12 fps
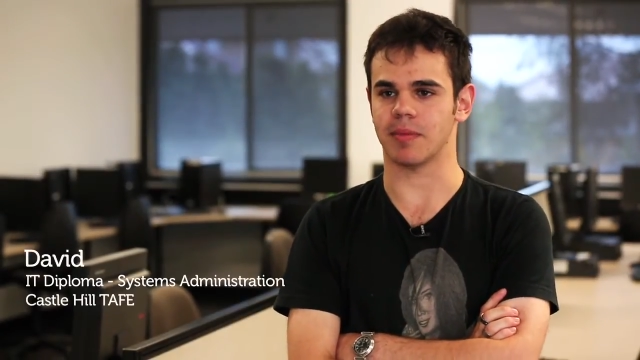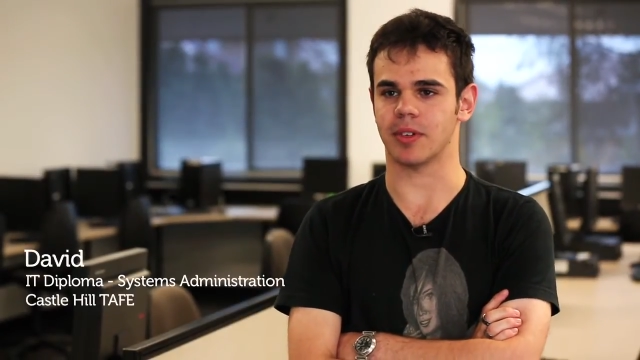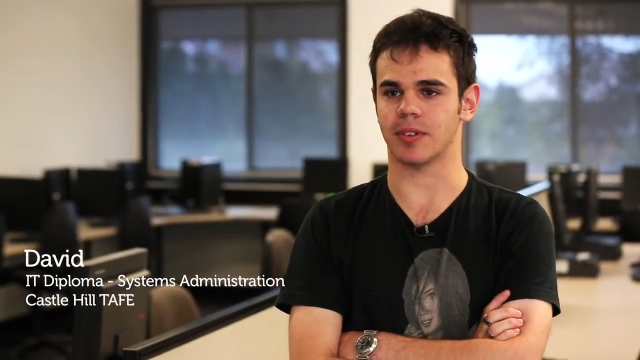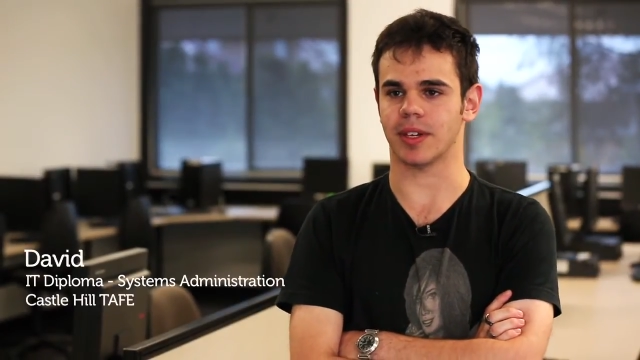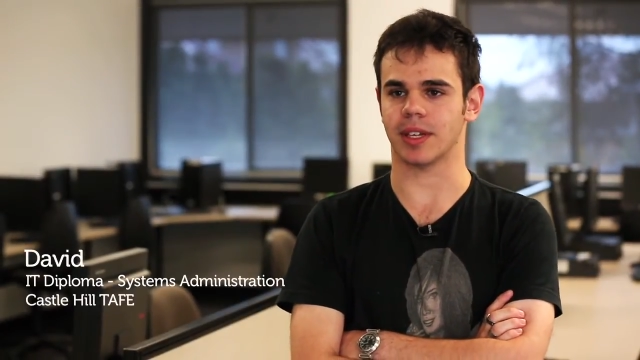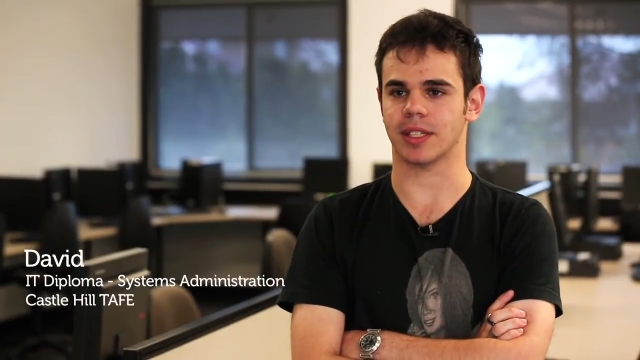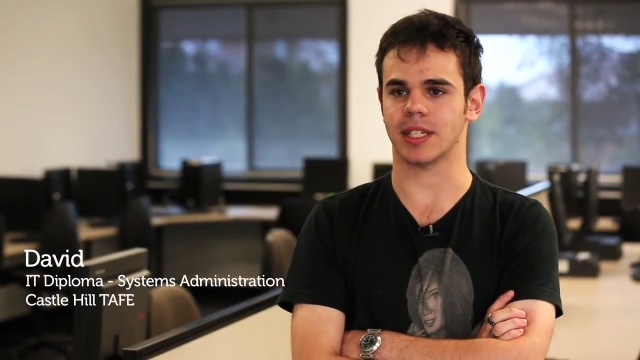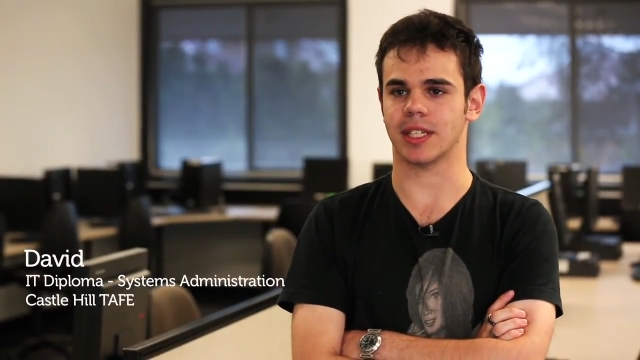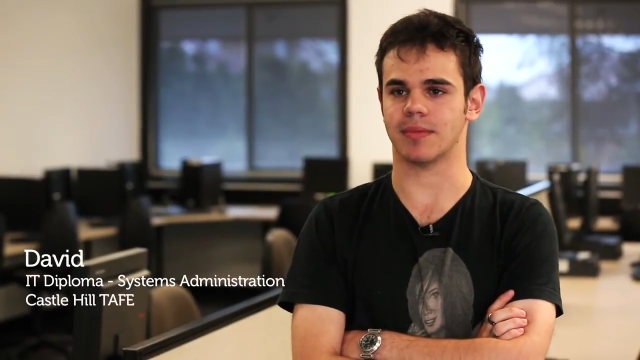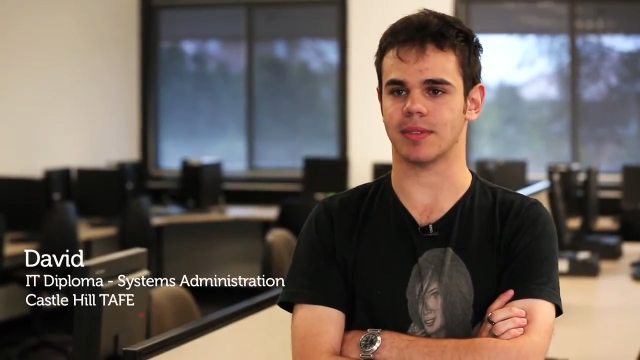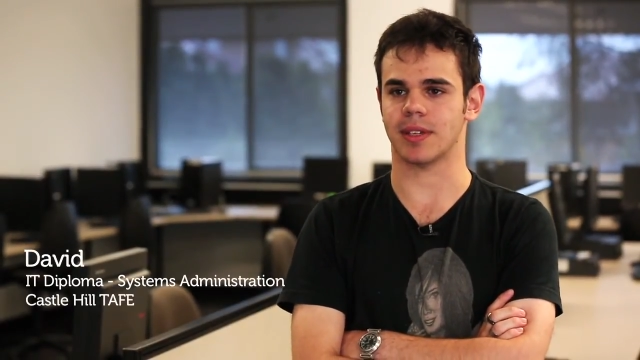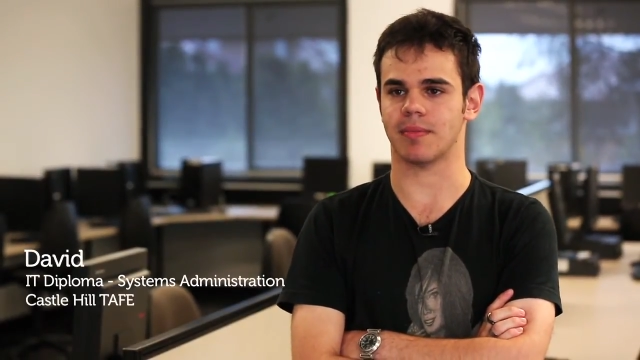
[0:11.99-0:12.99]
doing
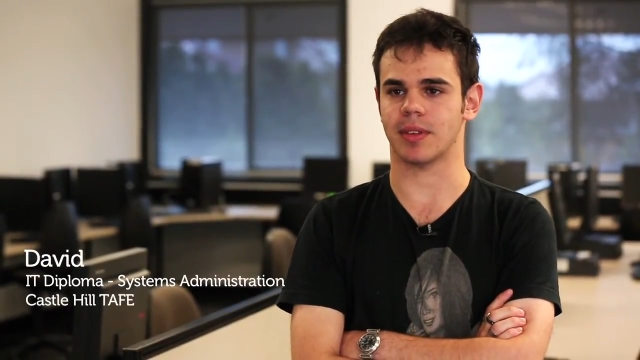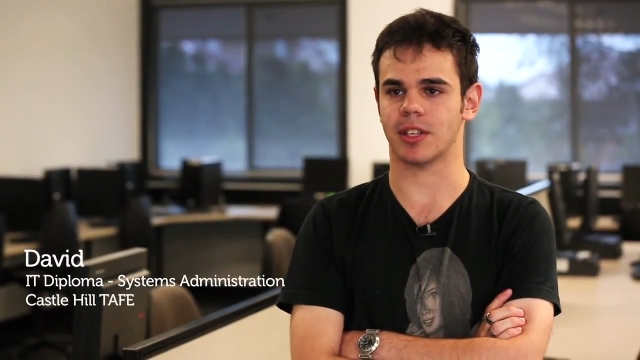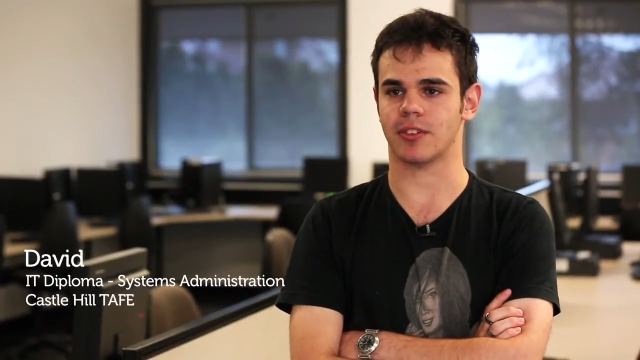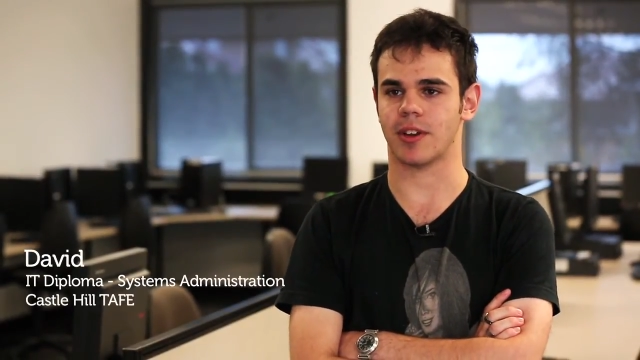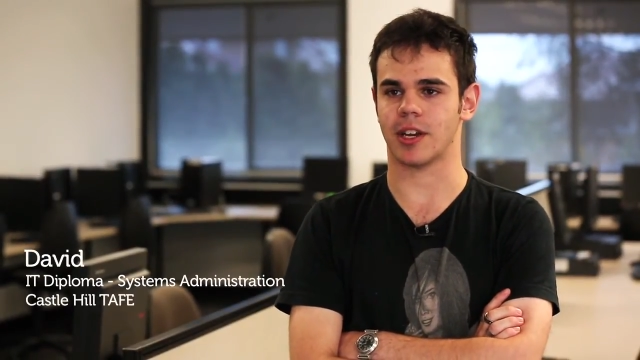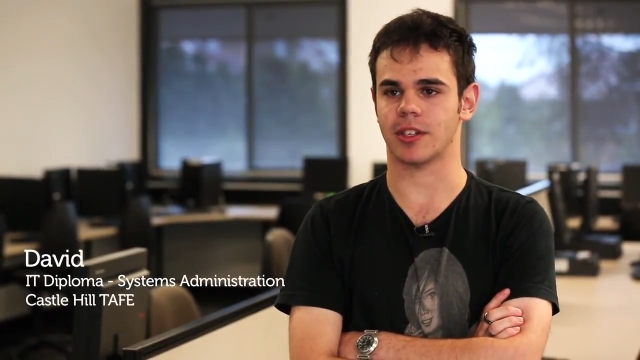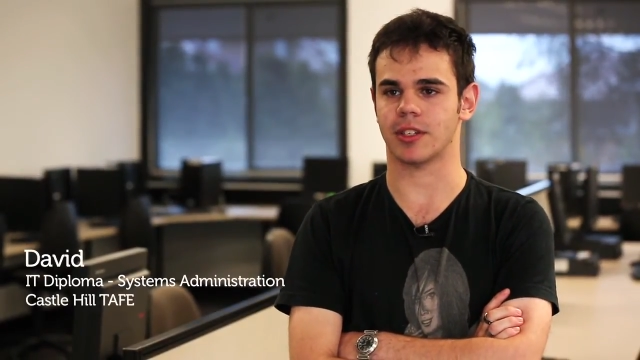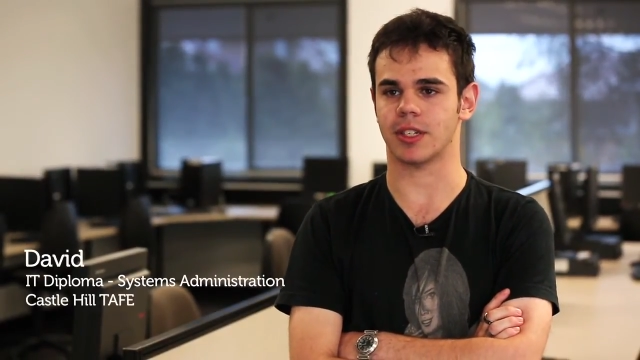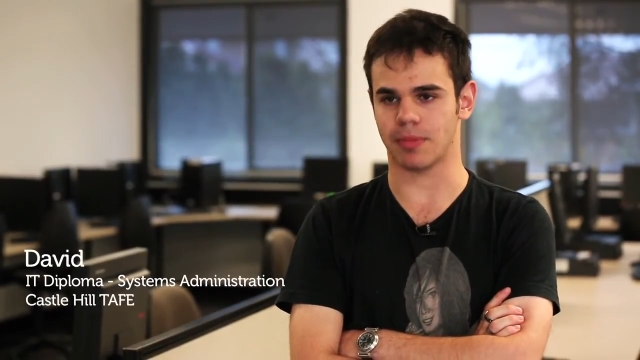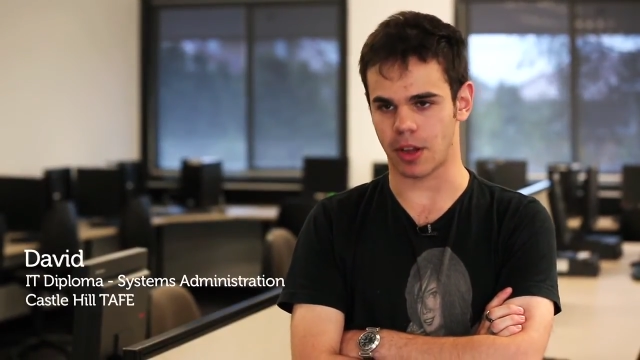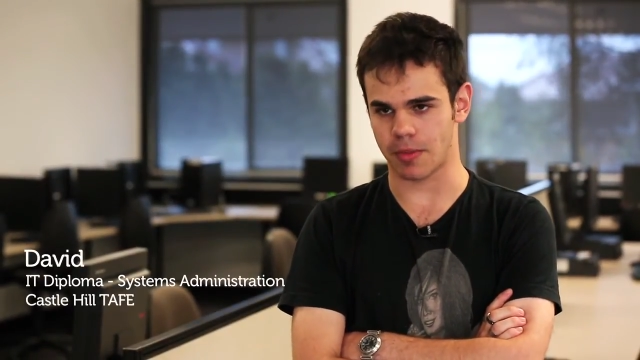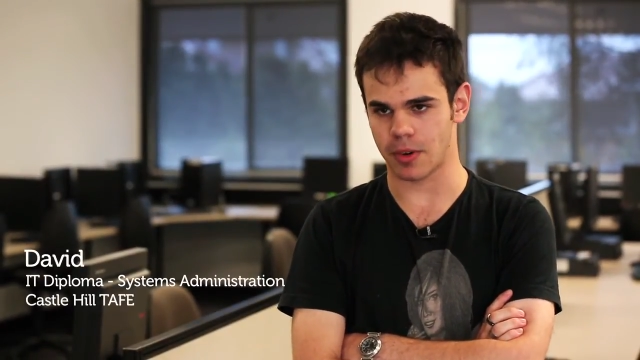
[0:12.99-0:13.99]
Systems Administration
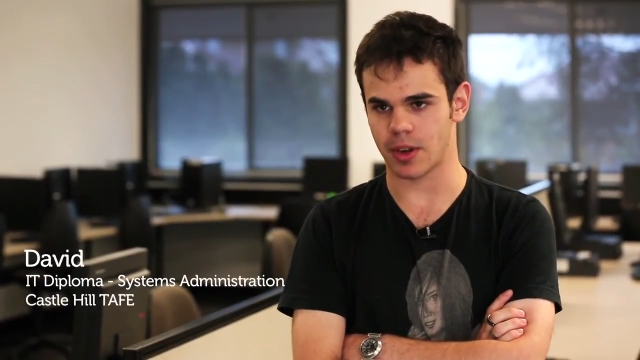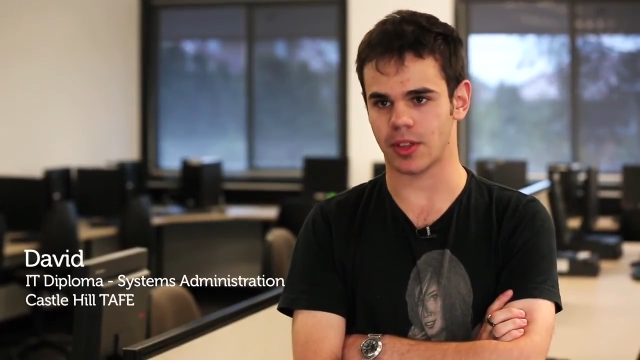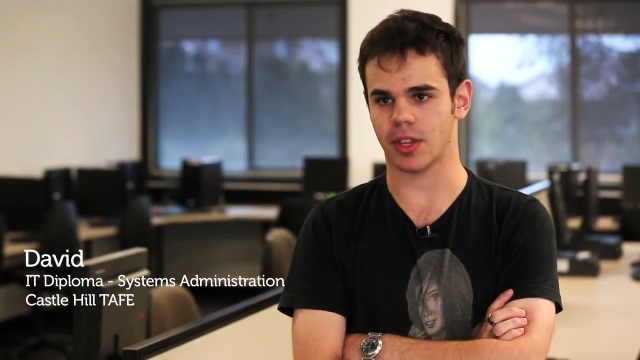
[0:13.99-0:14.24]
Diploma at